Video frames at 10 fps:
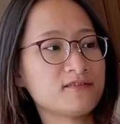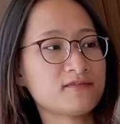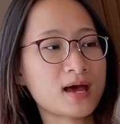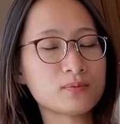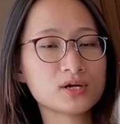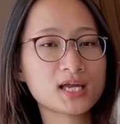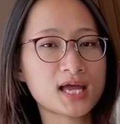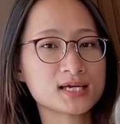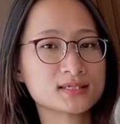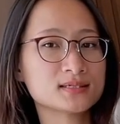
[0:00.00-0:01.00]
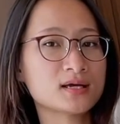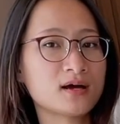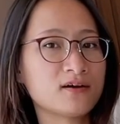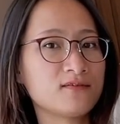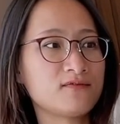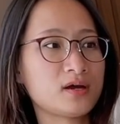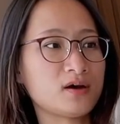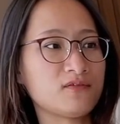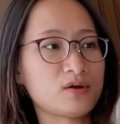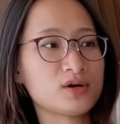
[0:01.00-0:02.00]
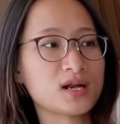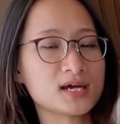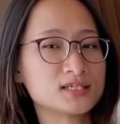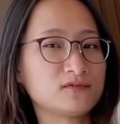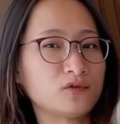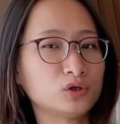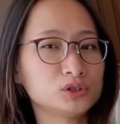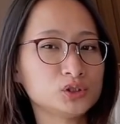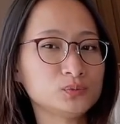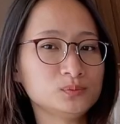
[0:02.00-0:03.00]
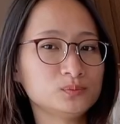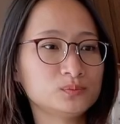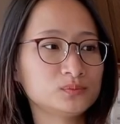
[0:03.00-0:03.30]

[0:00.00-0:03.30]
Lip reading: the fabric has a very nice volume,